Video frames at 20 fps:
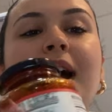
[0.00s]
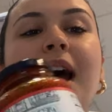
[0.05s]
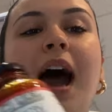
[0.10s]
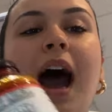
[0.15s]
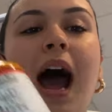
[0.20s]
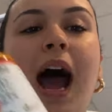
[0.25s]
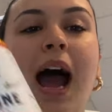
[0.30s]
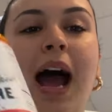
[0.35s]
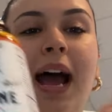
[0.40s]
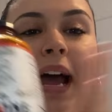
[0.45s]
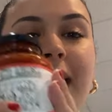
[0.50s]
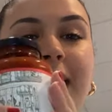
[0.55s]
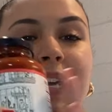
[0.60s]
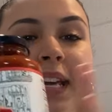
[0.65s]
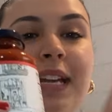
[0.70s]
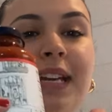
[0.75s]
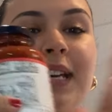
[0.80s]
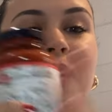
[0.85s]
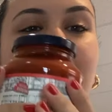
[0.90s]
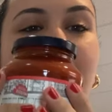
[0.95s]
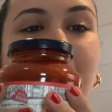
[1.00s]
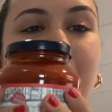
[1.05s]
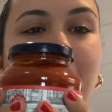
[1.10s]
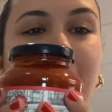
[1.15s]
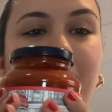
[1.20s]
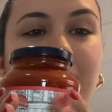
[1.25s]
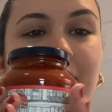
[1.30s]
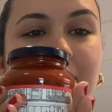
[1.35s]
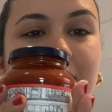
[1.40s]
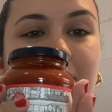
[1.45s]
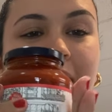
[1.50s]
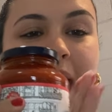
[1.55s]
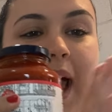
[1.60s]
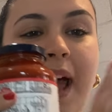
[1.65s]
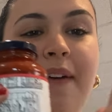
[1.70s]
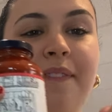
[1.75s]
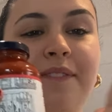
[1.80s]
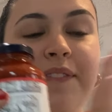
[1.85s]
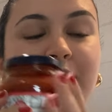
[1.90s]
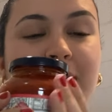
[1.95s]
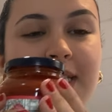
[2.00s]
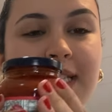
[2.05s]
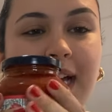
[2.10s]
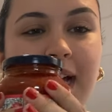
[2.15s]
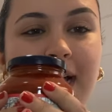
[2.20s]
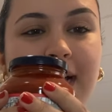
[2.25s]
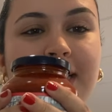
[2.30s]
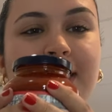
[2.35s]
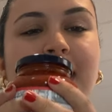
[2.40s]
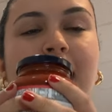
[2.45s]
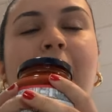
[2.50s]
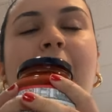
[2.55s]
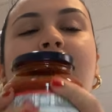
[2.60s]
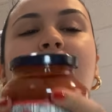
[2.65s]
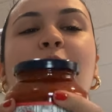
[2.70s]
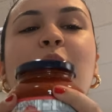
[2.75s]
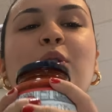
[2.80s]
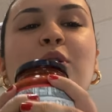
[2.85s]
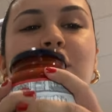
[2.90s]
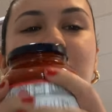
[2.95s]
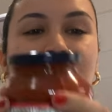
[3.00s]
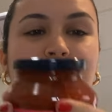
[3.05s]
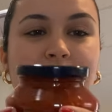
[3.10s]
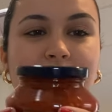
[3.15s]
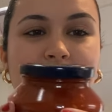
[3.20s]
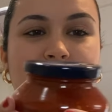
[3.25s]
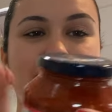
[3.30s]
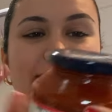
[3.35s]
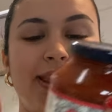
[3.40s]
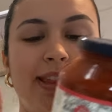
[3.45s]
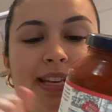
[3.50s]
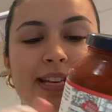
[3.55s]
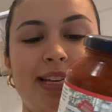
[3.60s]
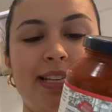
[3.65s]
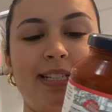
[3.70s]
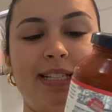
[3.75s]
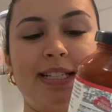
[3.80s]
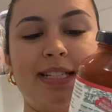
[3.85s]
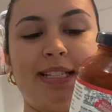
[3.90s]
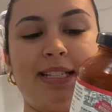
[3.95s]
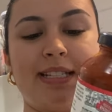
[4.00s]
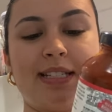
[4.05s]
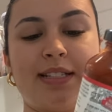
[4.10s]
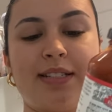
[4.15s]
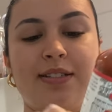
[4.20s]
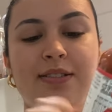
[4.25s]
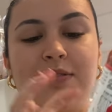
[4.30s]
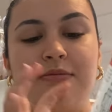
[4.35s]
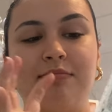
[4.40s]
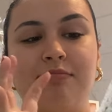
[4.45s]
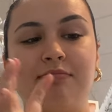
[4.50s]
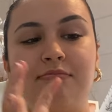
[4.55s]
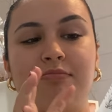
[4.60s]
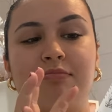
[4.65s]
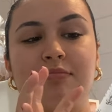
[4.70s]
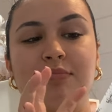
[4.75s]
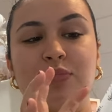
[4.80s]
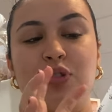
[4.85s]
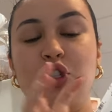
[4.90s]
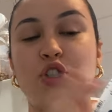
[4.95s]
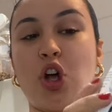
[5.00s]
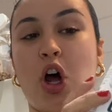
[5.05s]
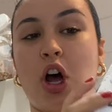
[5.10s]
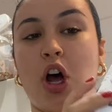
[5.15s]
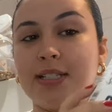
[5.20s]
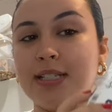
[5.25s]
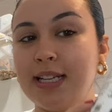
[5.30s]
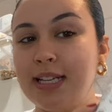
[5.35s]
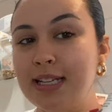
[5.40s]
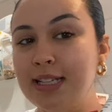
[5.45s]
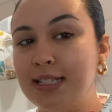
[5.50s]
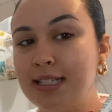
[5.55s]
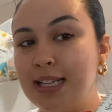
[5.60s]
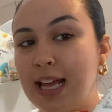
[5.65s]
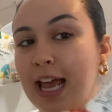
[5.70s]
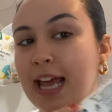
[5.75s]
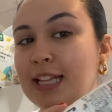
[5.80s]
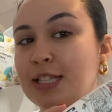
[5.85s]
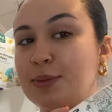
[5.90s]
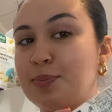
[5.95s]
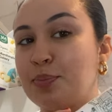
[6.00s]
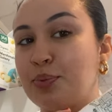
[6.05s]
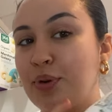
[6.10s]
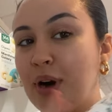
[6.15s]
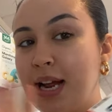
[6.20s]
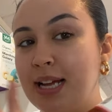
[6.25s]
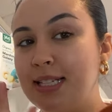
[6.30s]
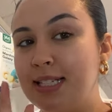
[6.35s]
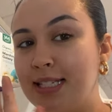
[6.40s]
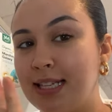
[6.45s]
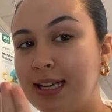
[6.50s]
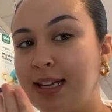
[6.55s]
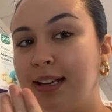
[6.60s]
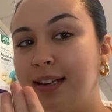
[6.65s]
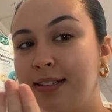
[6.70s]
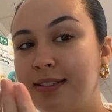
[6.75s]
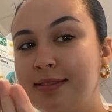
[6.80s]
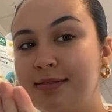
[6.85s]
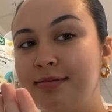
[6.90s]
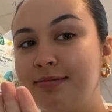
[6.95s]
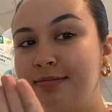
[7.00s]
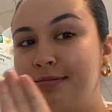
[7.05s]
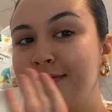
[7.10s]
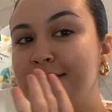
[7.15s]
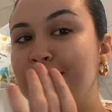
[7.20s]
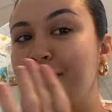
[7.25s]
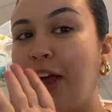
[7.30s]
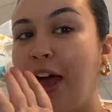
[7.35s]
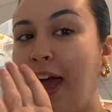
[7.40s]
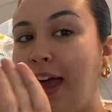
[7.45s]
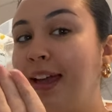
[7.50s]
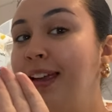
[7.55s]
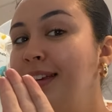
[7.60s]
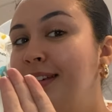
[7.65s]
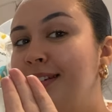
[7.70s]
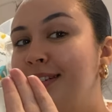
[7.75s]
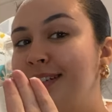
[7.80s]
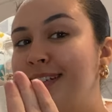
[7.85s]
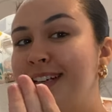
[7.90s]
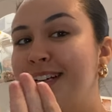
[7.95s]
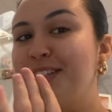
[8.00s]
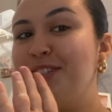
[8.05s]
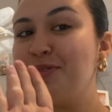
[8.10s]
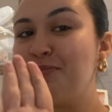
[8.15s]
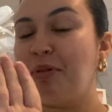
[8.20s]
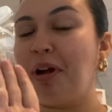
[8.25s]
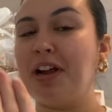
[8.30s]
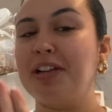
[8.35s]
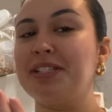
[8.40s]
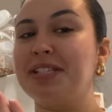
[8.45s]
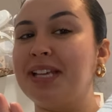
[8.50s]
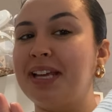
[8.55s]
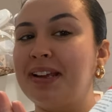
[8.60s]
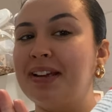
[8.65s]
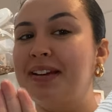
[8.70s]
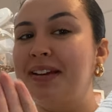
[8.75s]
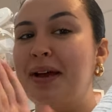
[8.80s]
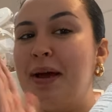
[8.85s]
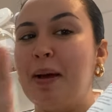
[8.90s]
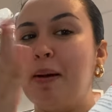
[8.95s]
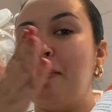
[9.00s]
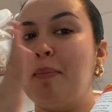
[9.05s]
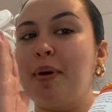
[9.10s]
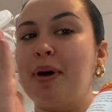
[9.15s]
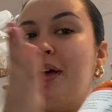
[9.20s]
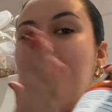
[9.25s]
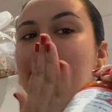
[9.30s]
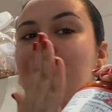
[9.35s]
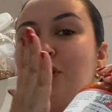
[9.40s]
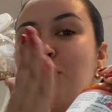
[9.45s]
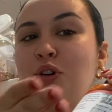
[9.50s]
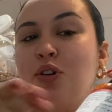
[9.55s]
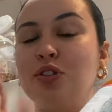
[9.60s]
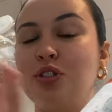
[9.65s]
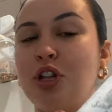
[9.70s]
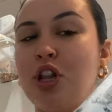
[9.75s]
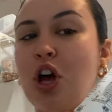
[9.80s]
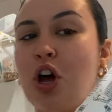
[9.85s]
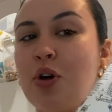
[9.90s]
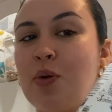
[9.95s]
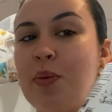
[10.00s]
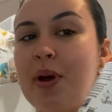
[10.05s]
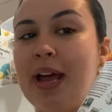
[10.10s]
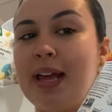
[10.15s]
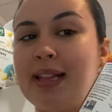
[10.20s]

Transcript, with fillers: I cannot emphasize how good this sauce is. It's pricey, okay? It's pricey, but a little goes a long way.